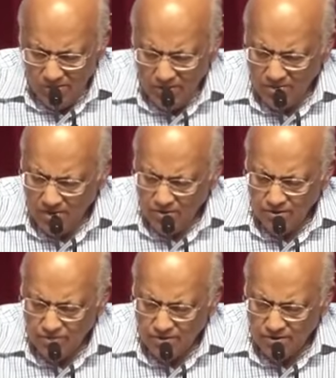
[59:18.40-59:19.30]
we thank
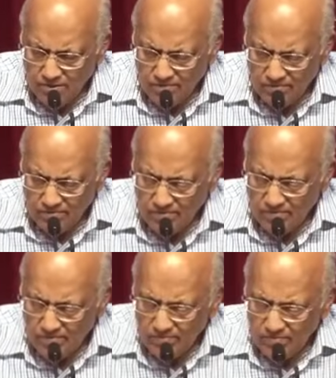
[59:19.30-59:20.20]
you for
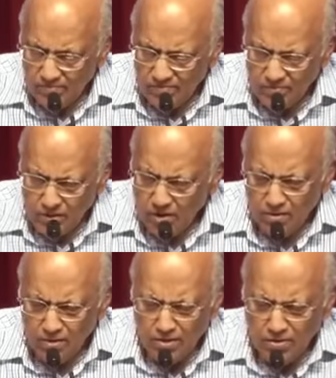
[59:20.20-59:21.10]
not
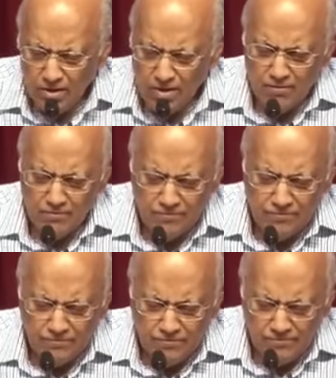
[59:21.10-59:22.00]
only your
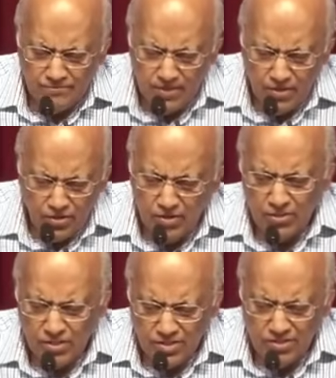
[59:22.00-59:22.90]
love and your
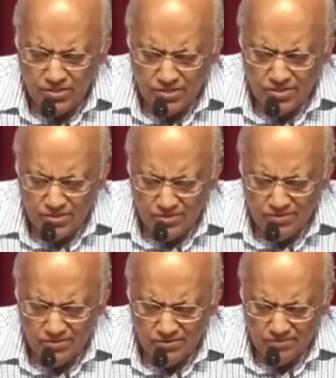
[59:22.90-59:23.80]
goodness,
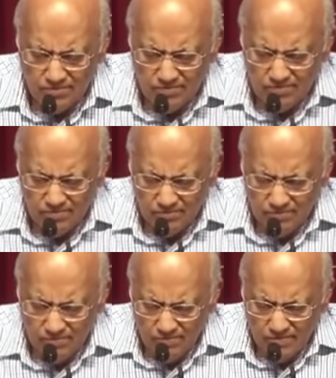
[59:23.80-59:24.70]

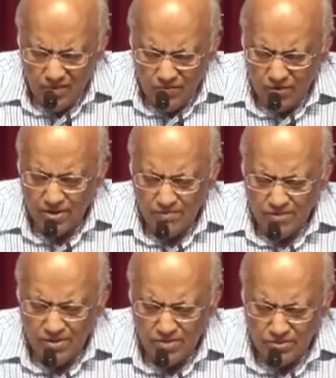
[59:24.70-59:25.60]

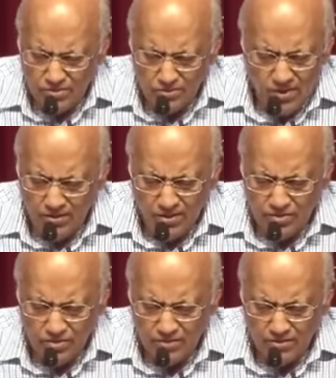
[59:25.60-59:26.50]
forgiveness, so many
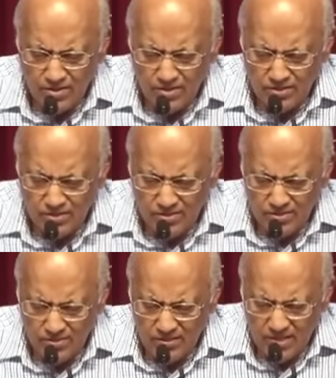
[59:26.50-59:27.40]
things you've given us,
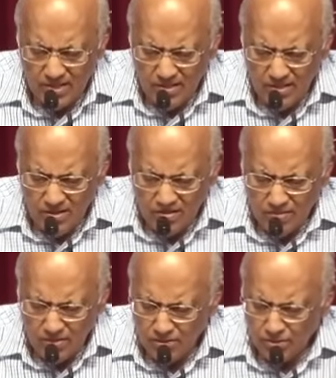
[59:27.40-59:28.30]

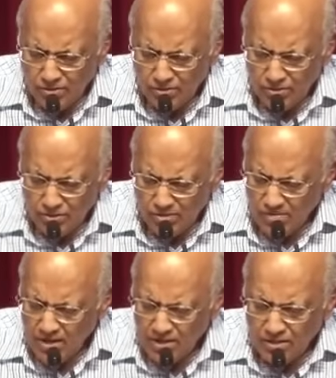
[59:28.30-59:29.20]
but also the
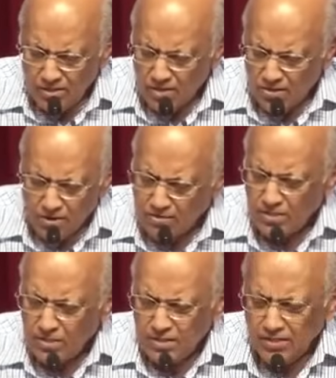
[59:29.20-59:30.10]
tremendous
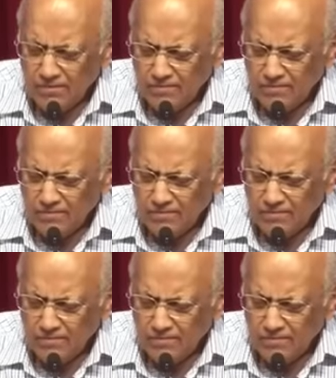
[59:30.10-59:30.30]
authority